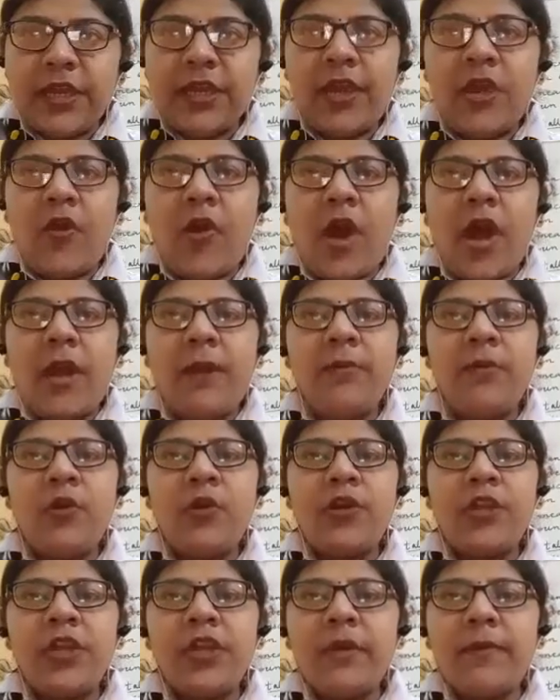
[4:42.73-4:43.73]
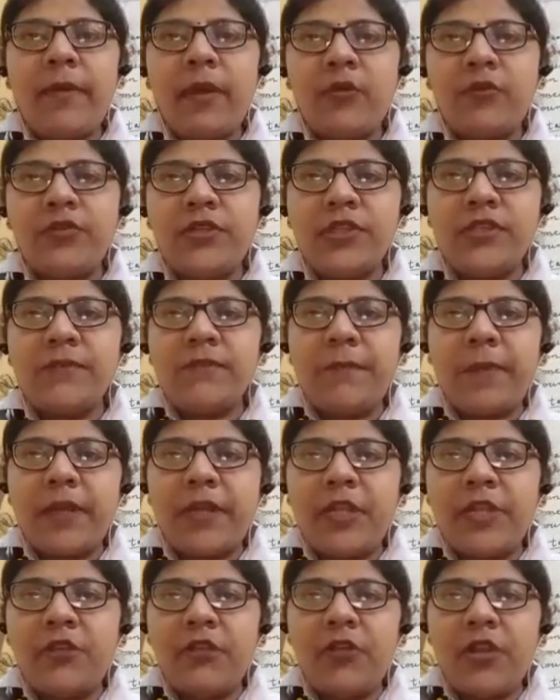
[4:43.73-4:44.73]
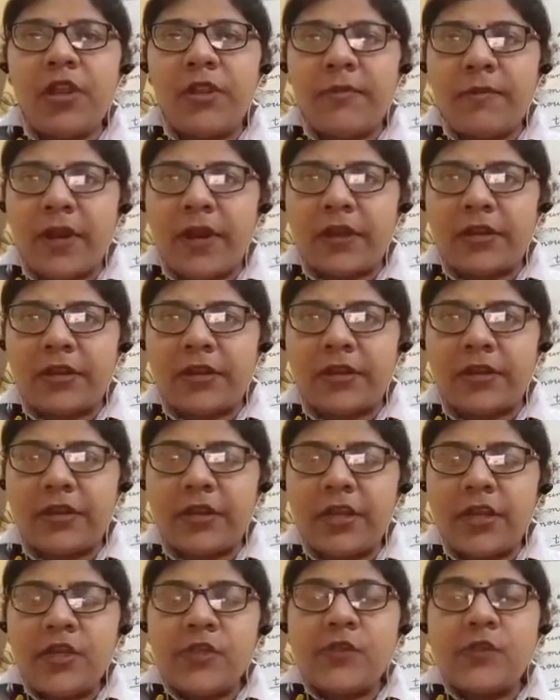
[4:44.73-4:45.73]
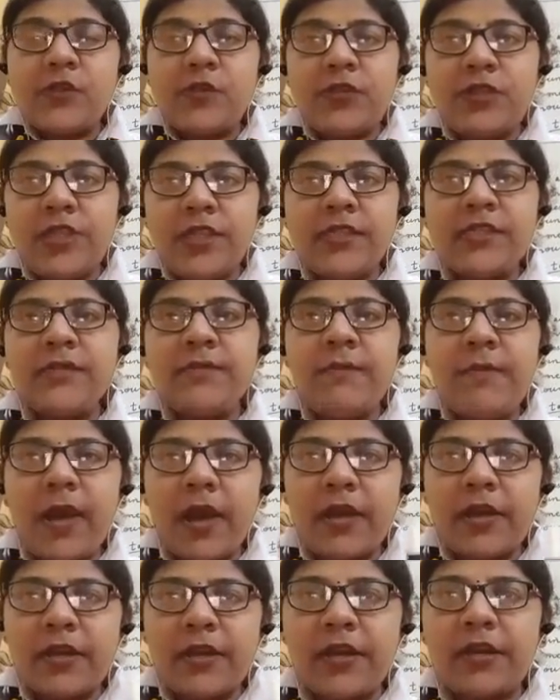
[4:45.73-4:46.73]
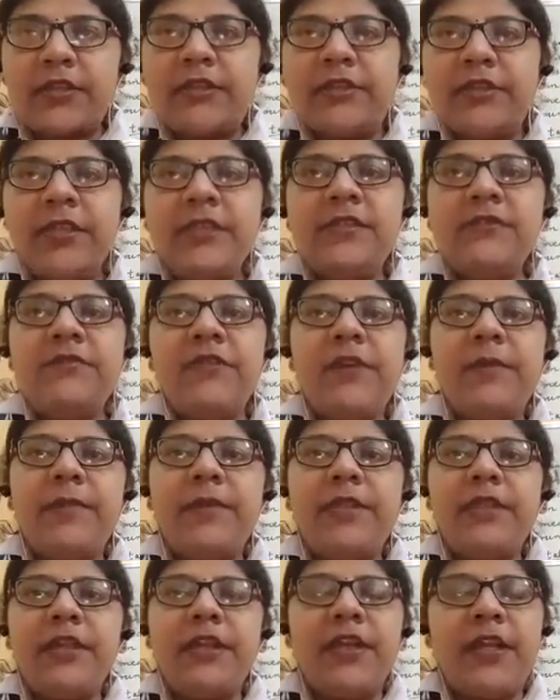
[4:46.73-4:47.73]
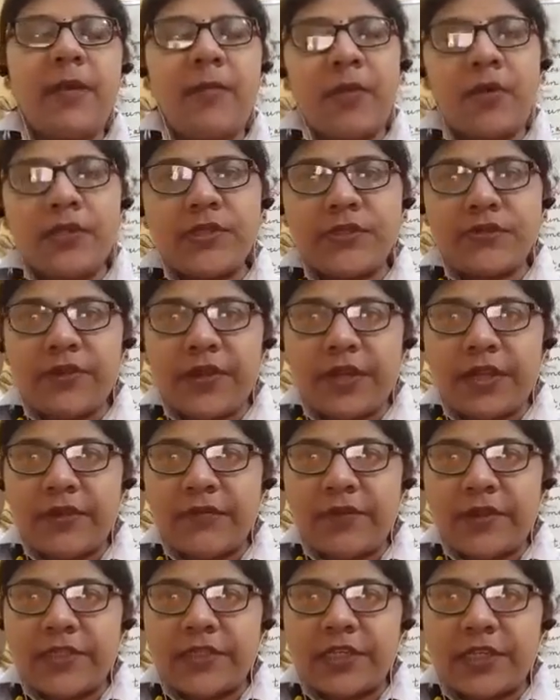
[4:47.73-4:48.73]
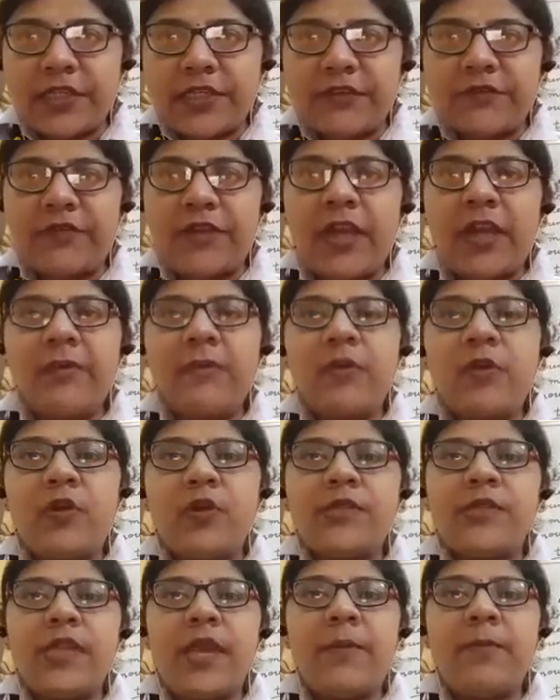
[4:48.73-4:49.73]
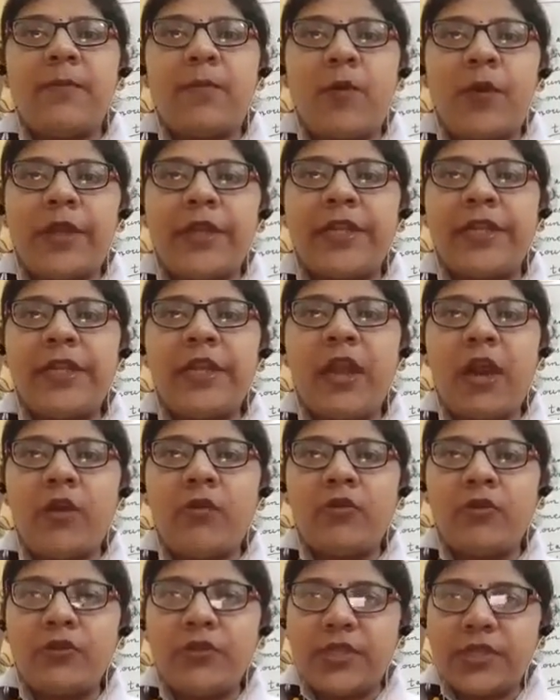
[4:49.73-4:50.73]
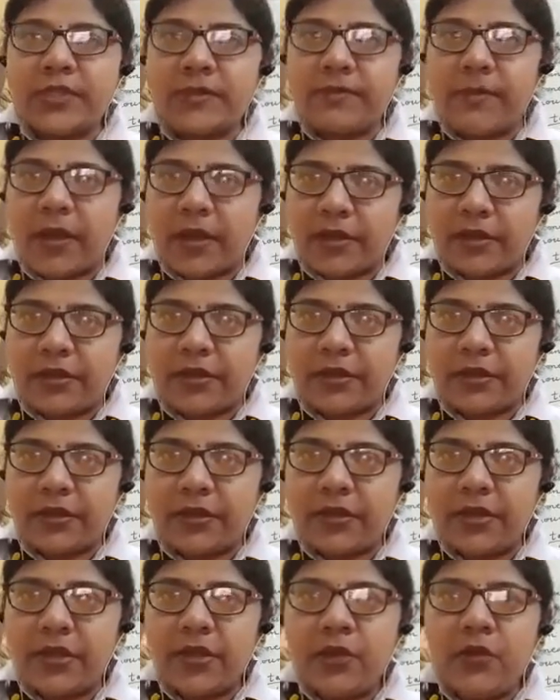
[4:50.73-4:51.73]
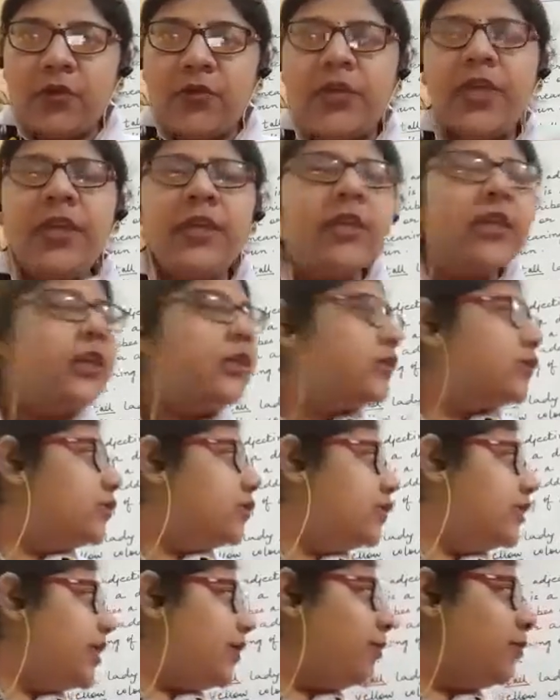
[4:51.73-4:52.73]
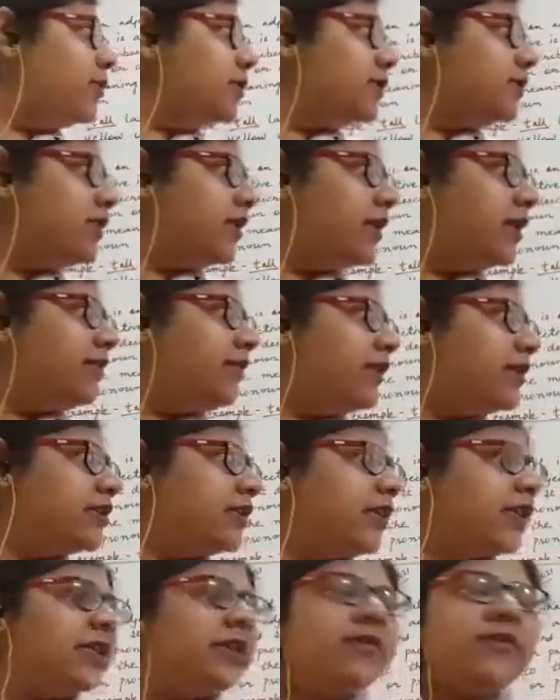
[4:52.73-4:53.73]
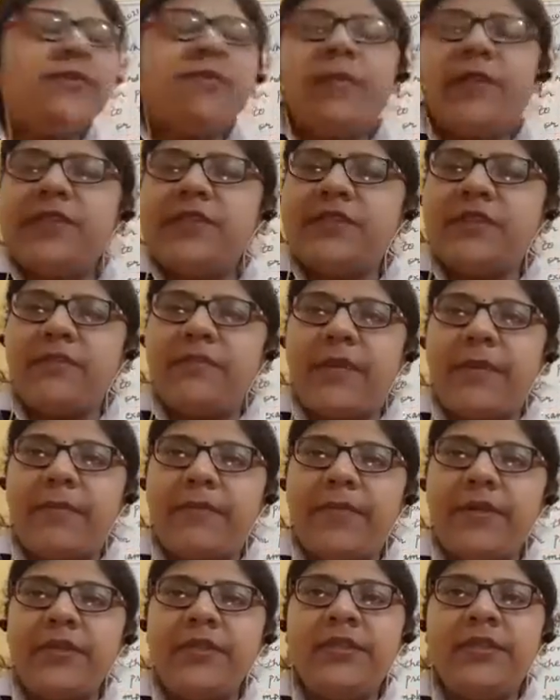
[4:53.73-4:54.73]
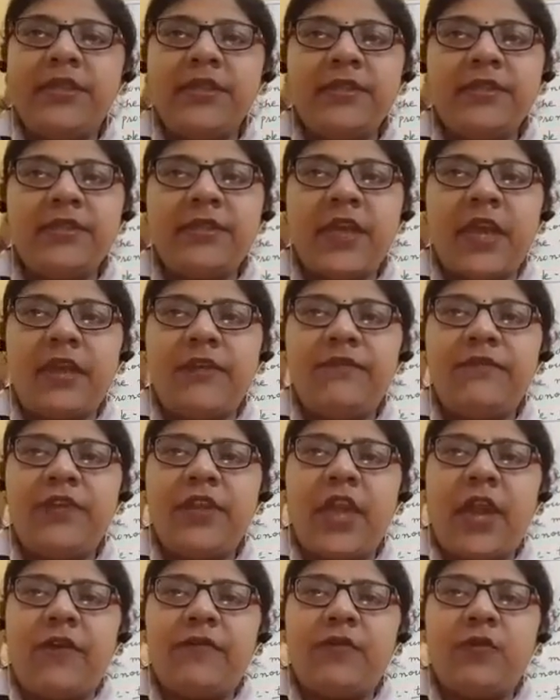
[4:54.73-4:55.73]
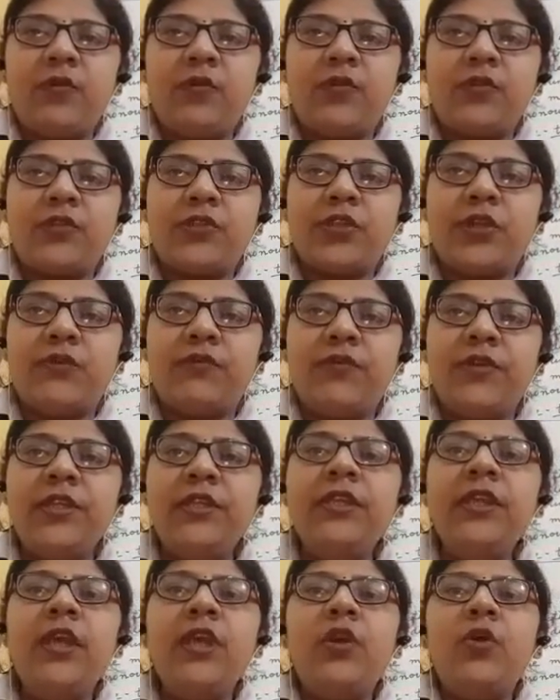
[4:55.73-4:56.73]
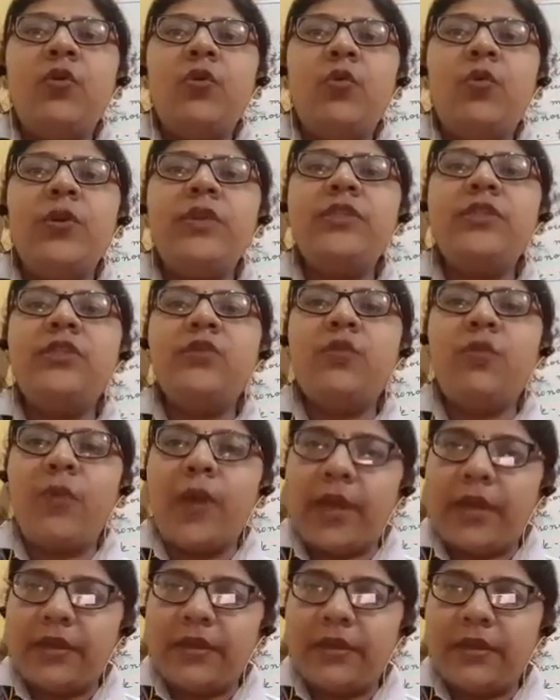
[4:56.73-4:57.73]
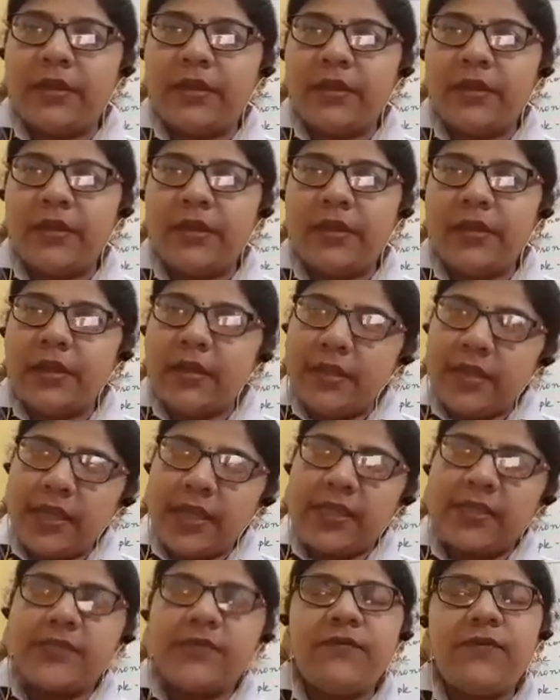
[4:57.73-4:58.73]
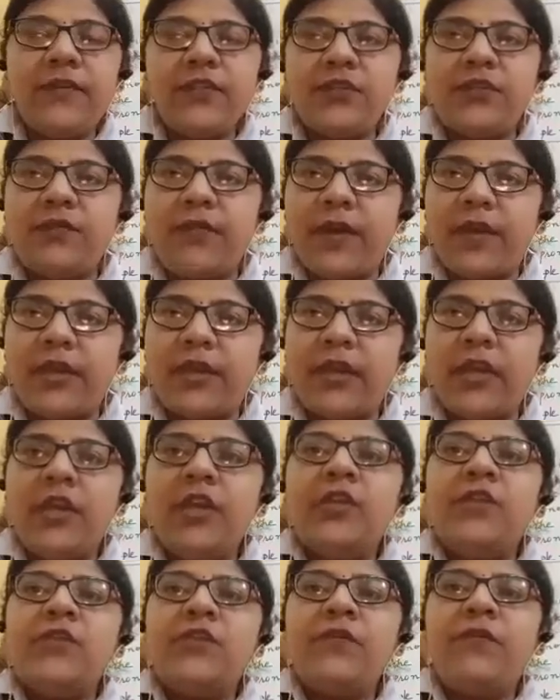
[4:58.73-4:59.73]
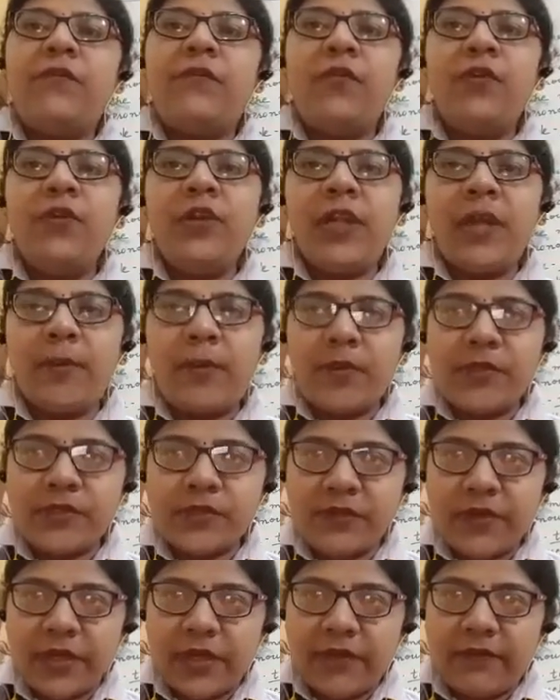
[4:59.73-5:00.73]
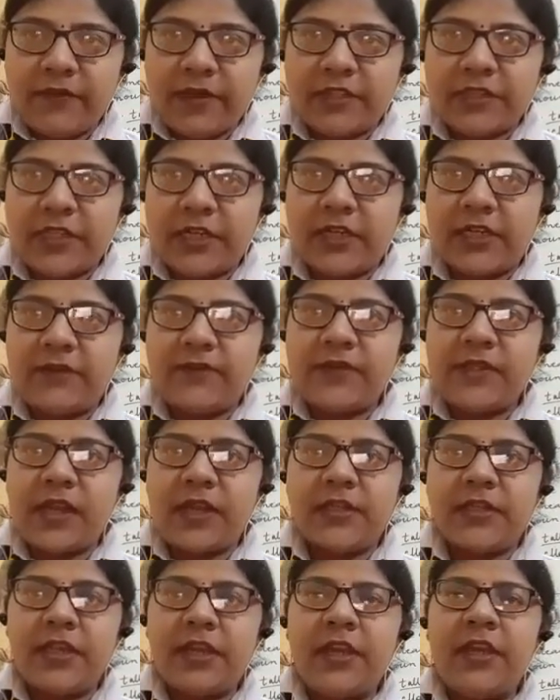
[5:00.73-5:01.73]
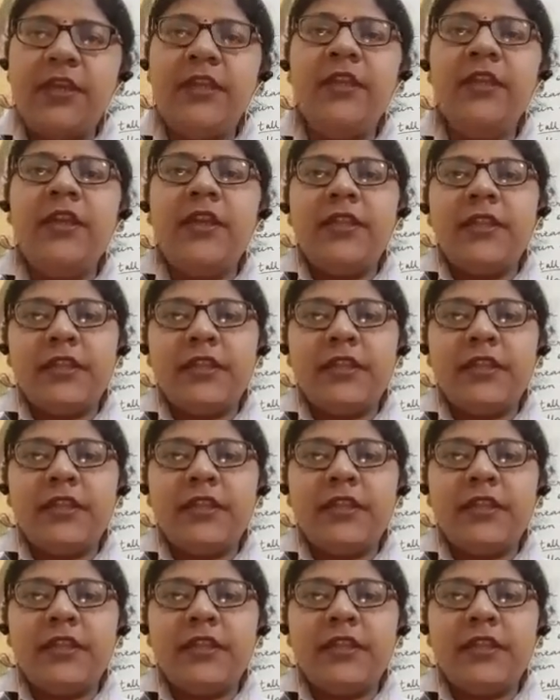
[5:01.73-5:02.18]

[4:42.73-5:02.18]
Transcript: Now I am talking about this particular marker. So this marker, this will be the demonstrative adjective. Why? Because I am pointing out to this marker. Okay, so demonstrative adjectives, please remember this time we have to question with which one. Yes, which one? So 4 demonstrative adjectives are there.